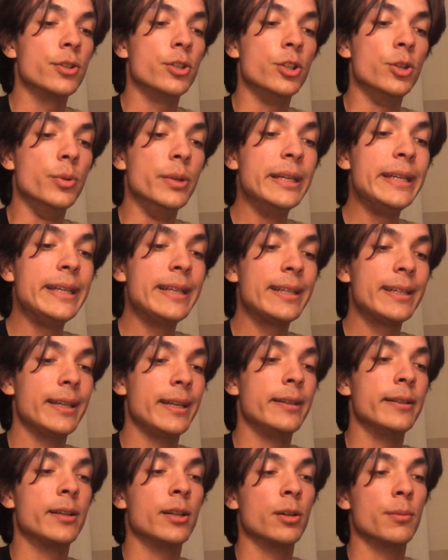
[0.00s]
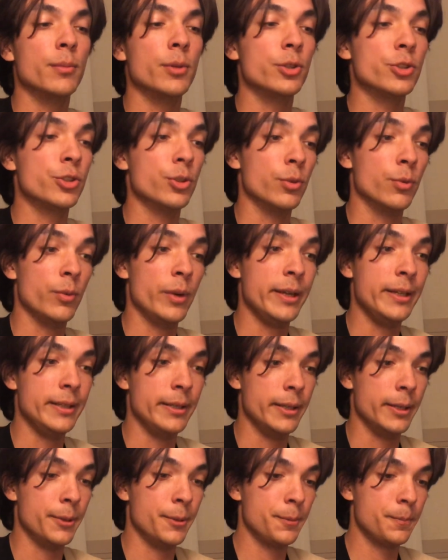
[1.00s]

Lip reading: unique in commercial radio.